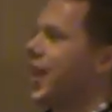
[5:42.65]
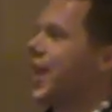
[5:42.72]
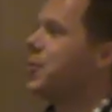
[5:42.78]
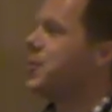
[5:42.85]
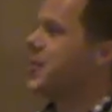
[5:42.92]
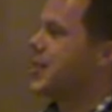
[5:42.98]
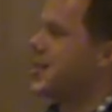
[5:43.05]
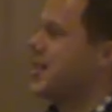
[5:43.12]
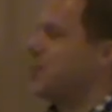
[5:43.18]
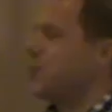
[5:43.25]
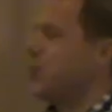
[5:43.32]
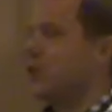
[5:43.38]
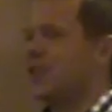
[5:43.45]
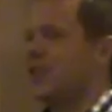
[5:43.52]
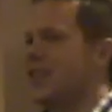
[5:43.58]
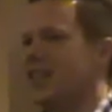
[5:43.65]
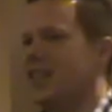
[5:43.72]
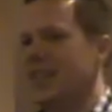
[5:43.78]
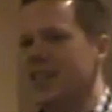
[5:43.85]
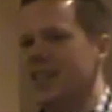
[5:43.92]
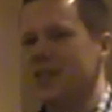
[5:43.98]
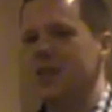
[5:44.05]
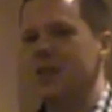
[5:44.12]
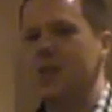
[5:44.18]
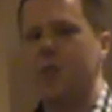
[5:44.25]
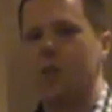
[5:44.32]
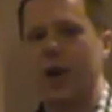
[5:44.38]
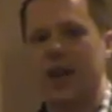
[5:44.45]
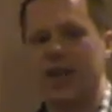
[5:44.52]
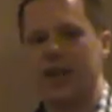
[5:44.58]
It was at this point
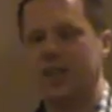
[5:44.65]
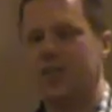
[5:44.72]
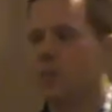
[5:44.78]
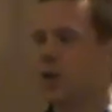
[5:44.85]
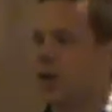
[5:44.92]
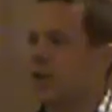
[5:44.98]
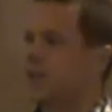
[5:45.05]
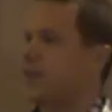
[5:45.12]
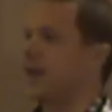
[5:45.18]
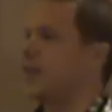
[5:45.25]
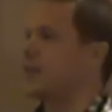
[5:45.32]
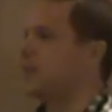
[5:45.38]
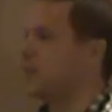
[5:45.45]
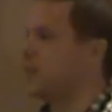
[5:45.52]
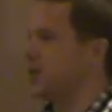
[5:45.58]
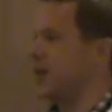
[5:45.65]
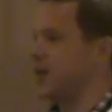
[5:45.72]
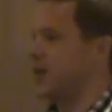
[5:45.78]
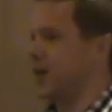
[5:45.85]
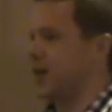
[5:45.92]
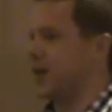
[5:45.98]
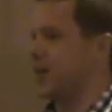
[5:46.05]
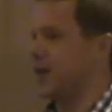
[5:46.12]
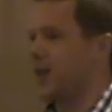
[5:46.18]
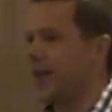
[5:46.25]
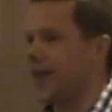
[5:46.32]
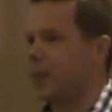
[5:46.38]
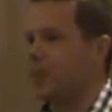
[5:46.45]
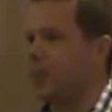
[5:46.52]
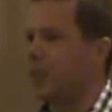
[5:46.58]
his mother arranged for a meeting with
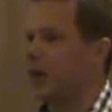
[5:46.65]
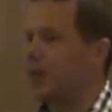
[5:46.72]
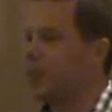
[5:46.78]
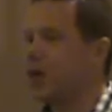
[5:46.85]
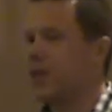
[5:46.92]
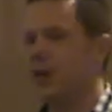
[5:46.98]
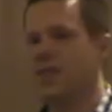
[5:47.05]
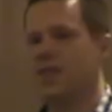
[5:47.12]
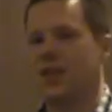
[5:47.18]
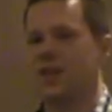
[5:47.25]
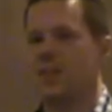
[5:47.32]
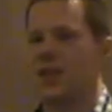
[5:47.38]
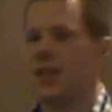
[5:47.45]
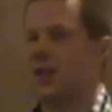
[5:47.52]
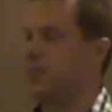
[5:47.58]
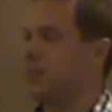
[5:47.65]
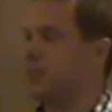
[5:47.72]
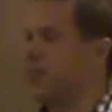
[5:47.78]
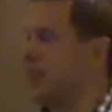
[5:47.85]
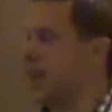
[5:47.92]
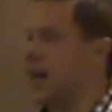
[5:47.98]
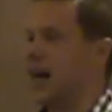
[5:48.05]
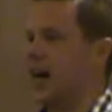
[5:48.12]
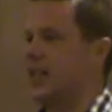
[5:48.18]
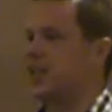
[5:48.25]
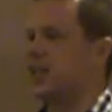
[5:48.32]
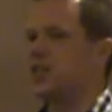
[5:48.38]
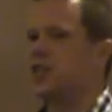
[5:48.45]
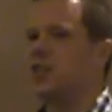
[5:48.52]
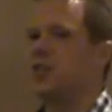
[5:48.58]
IBM, and when he went to IBM, he had
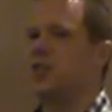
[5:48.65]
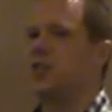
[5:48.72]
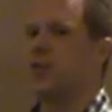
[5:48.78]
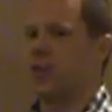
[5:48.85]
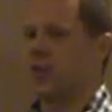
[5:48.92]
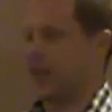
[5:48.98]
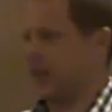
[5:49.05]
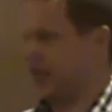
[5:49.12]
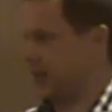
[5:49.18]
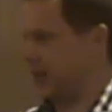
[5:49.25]
nothing.